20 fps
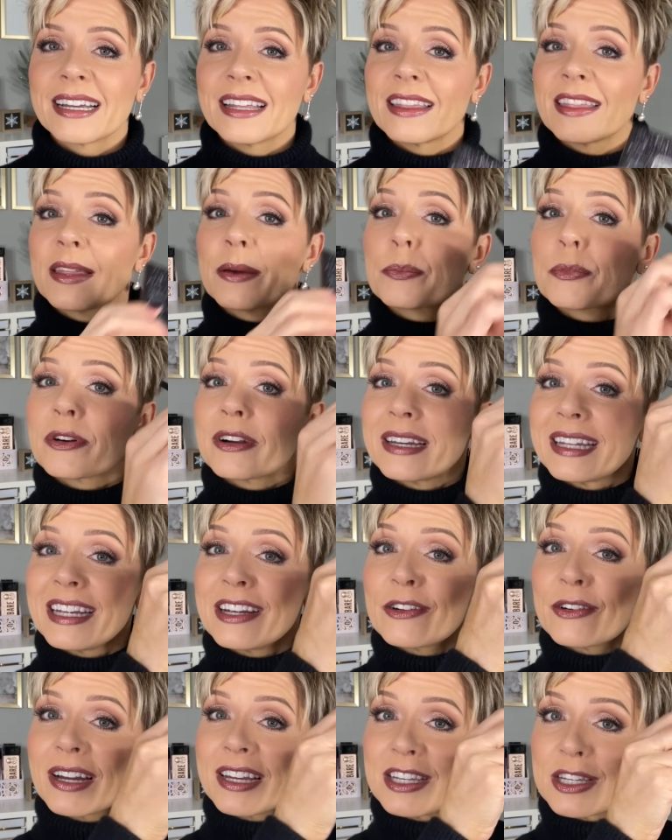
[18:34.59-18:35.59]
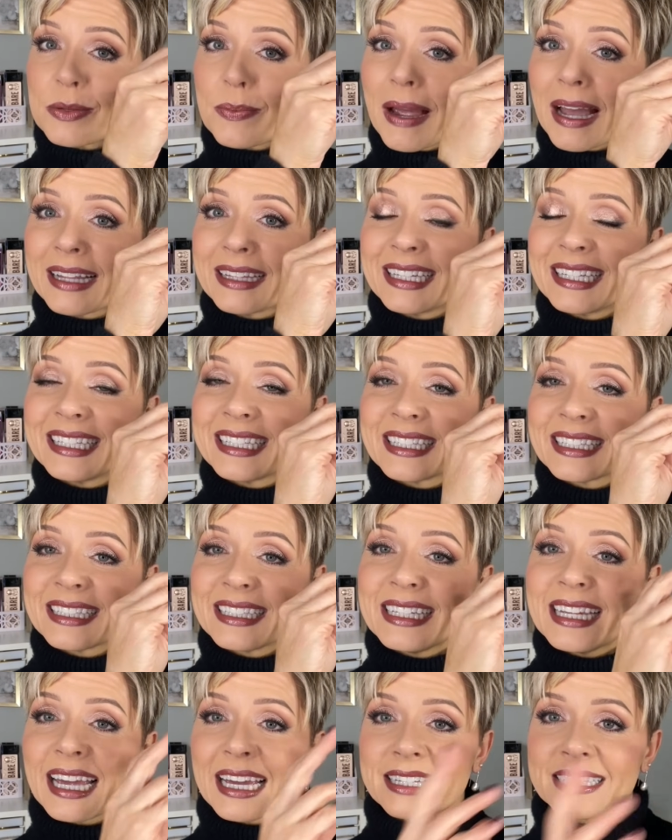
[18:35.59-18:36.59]
the Pretty Grunge palette.
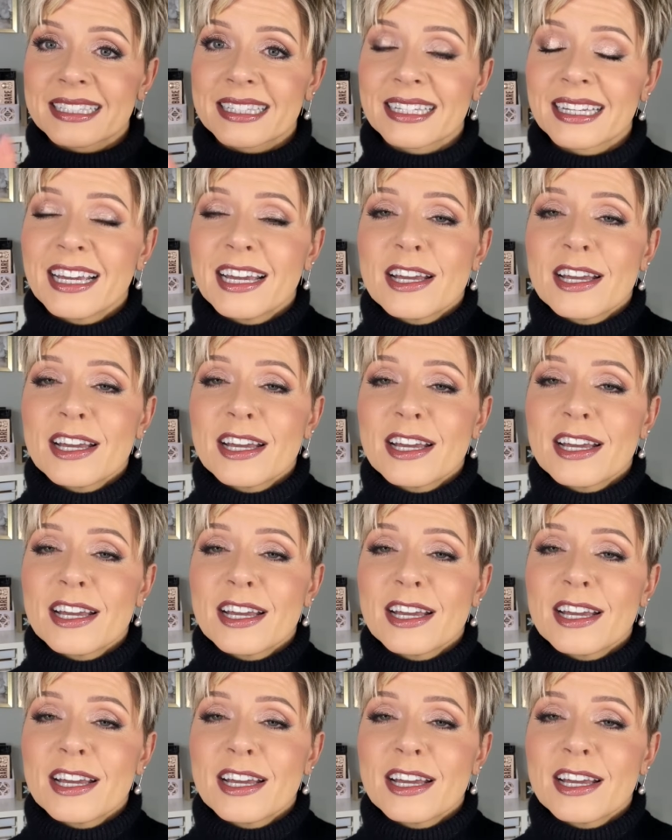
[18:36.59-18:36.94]
Yes.